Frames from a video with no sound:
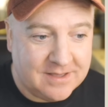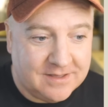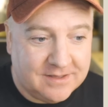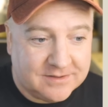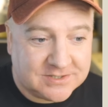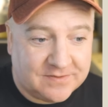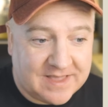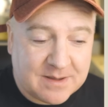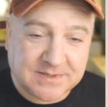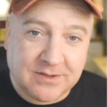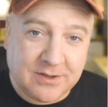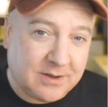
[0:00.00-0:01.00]
So the
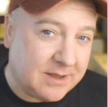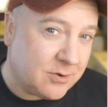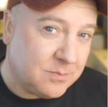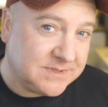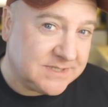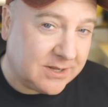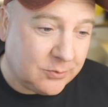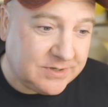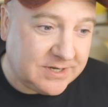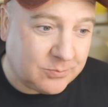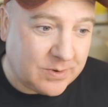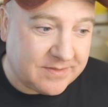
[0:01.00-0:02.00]
apps that it comes
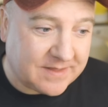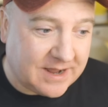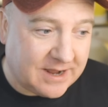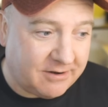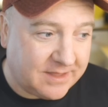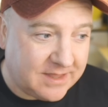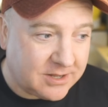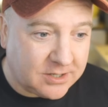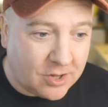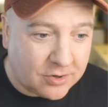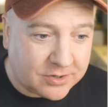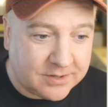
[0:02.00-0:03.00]
included with are the
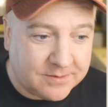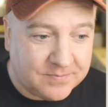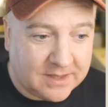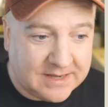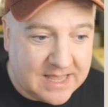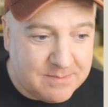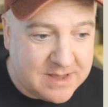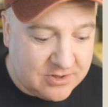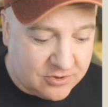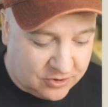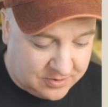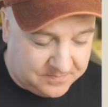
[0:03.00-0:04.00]
clock, an
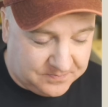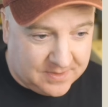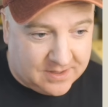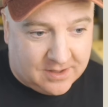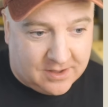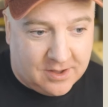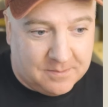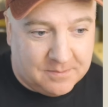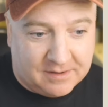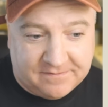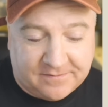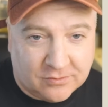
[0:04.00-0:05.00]
image, um,
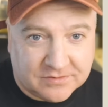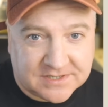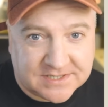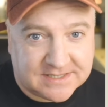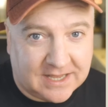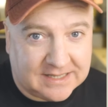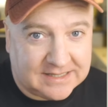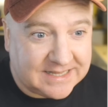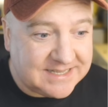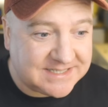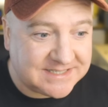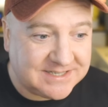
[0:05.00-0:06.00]
fonts, a
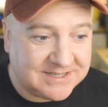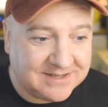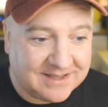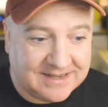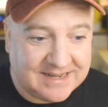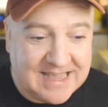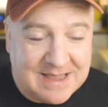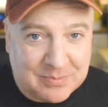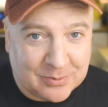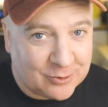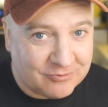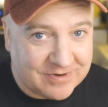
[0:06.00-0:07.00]
list, an
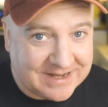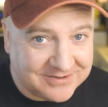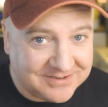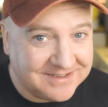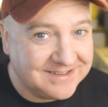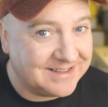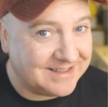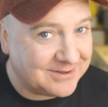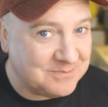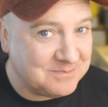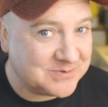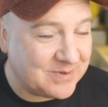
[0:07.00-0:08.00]
ebook reader,
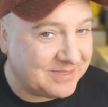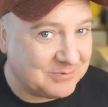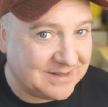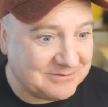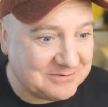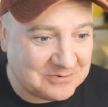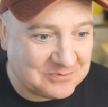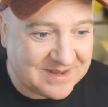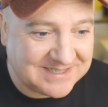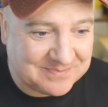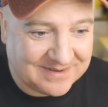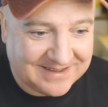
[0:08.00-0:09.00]
comes with Willow the
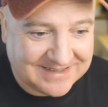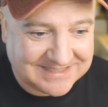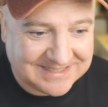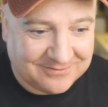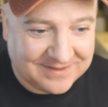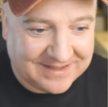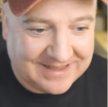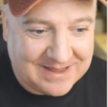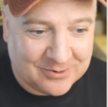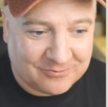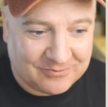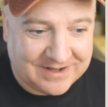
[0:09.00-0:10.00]
Wisp on the
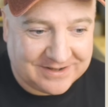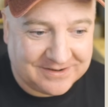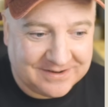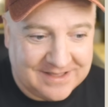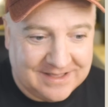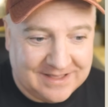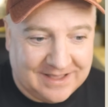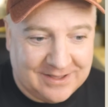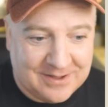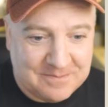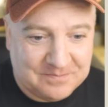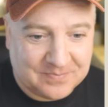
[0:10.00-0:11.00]
ebook reader,
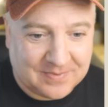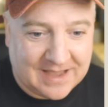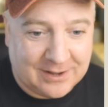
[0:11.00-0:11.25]
um, and